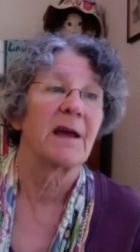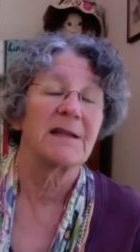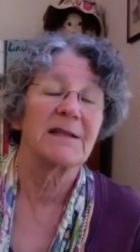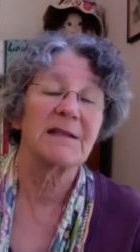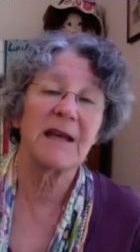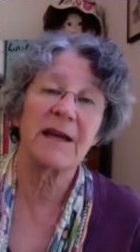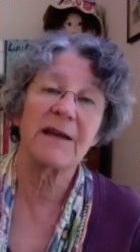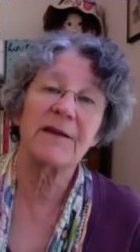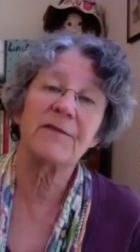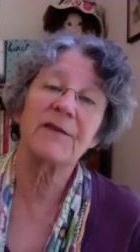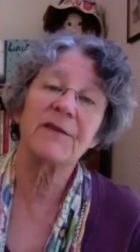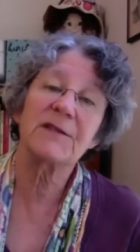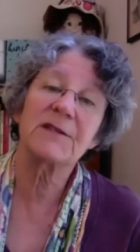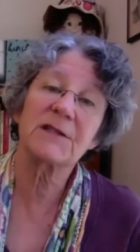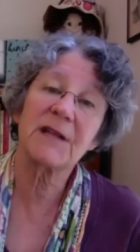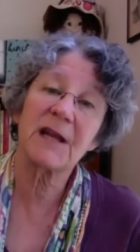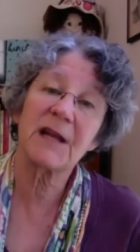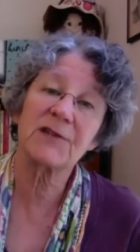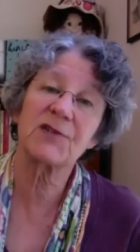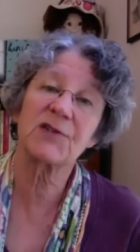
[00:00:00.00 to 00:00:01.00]

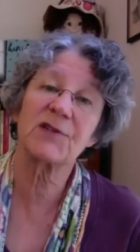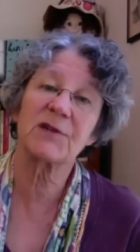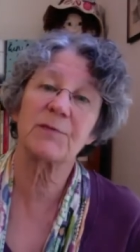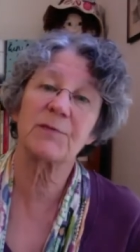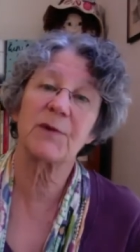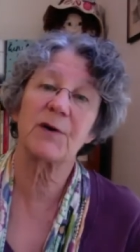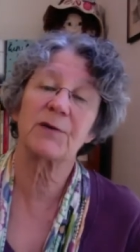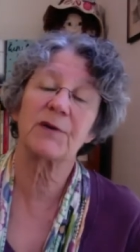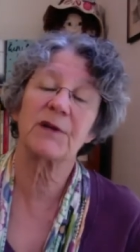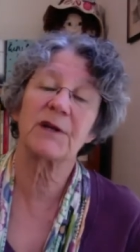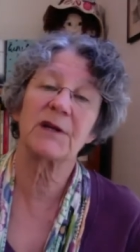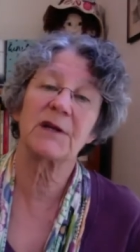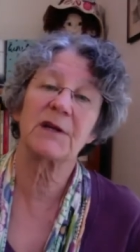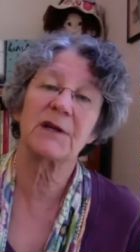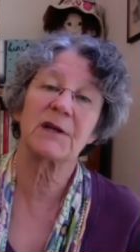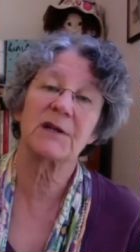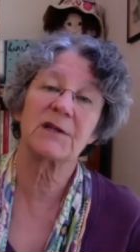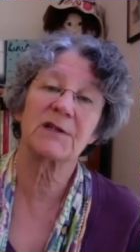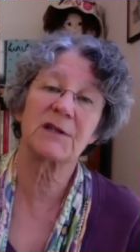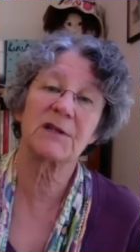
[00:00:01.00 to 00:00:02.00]
David's
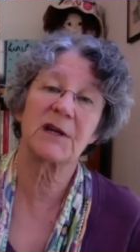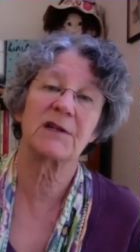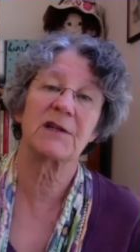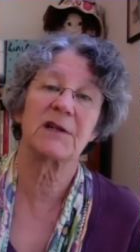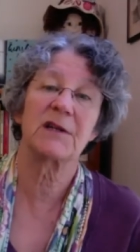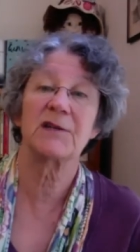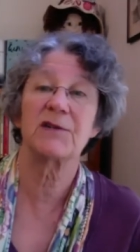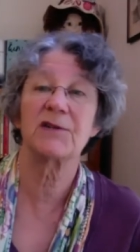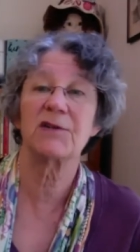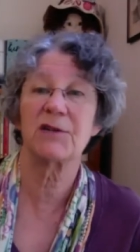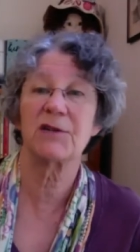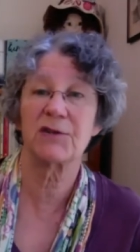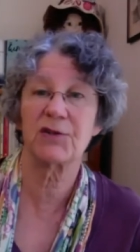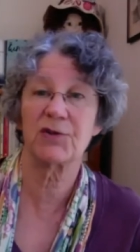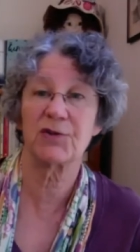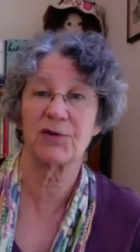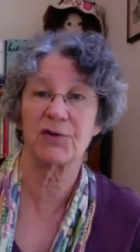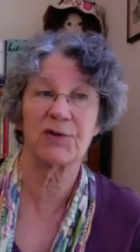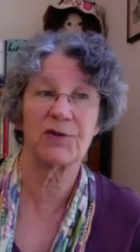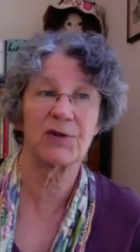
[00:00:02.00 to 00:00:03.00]
testimony sent his
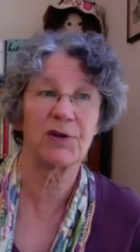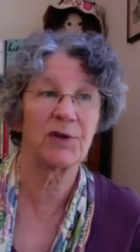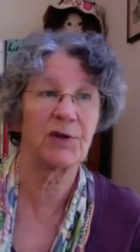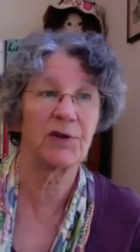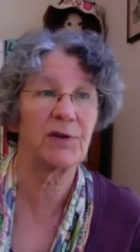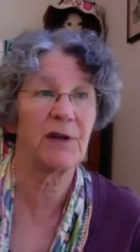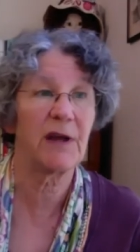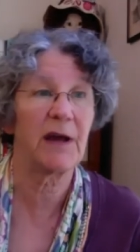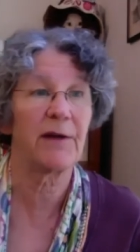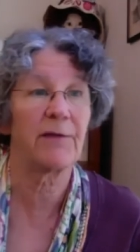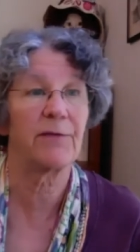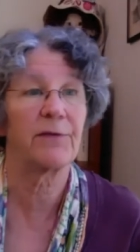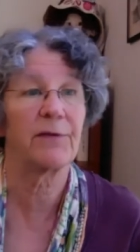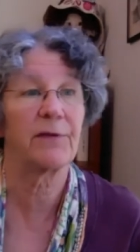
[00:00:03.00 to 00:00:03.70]
sister to her death.